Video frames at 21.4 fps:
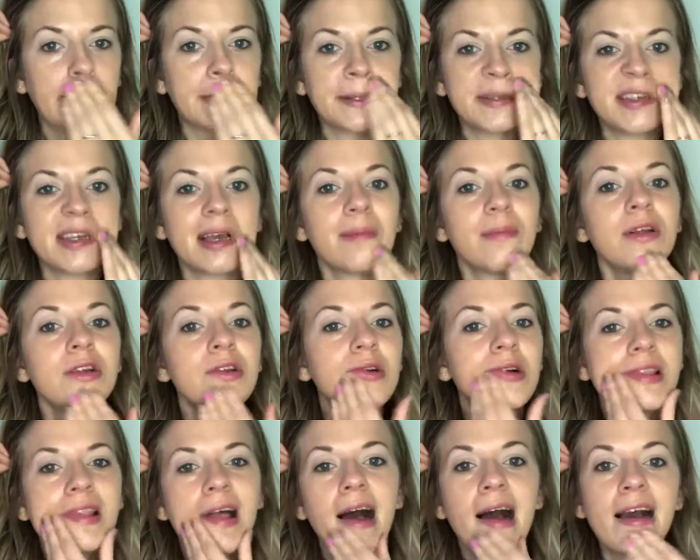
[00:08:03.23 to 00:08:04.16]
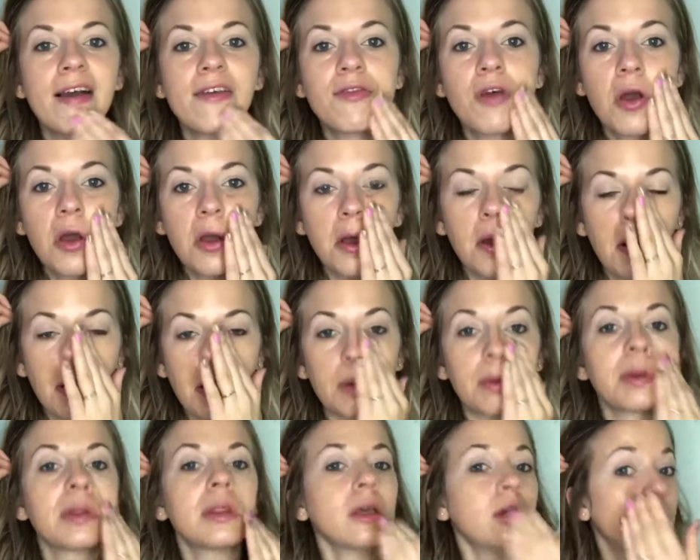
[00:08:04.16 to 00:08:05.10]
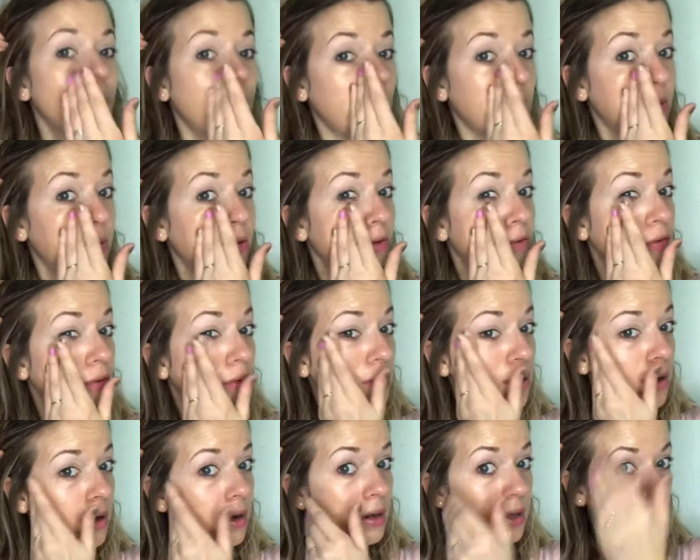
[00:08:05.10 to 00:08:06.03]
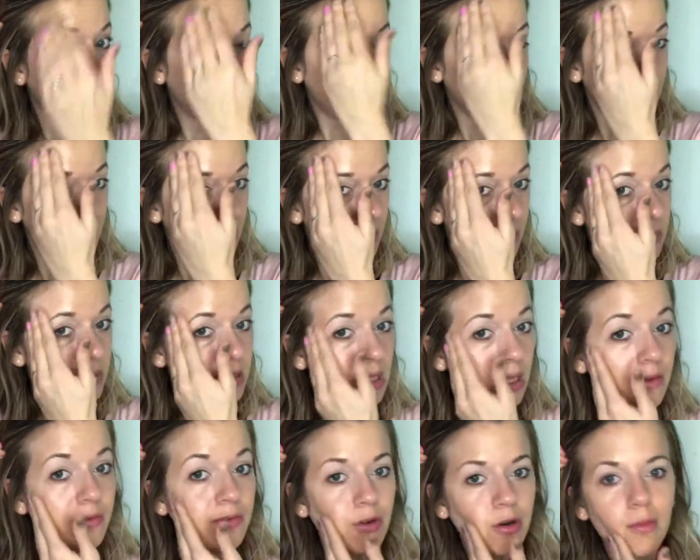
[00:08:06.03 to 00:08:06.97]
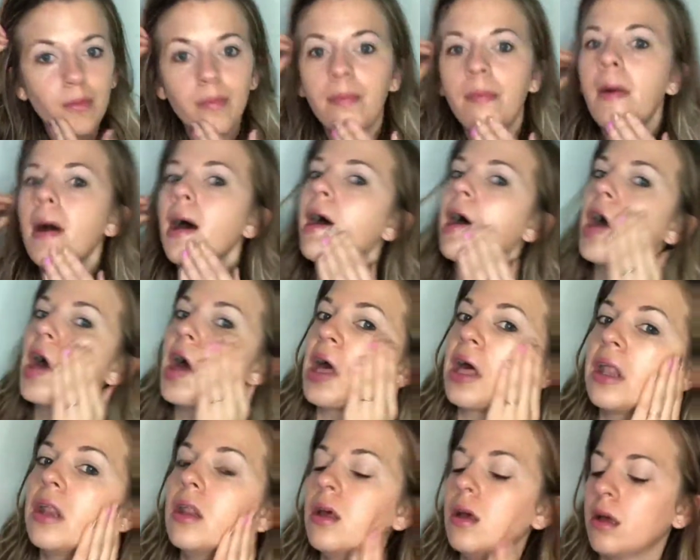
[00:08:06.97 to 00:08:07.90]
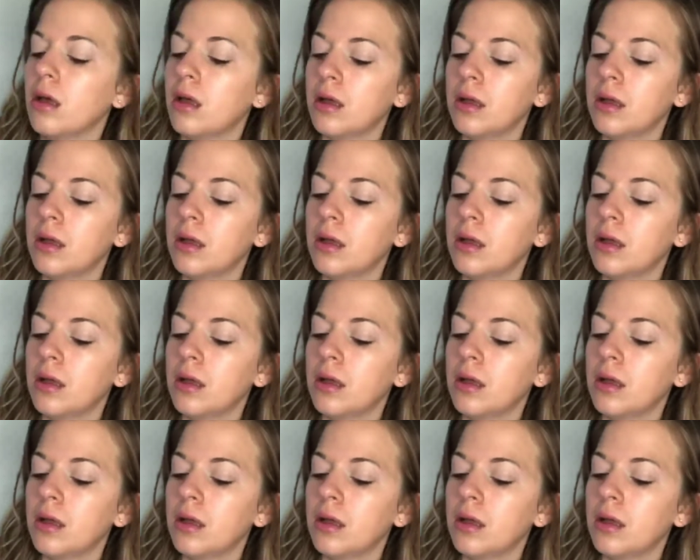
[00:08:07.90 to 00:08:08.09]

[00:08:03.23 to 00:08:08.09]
So I was like, I'm gonna do a live really quick before Cade comes in for bed,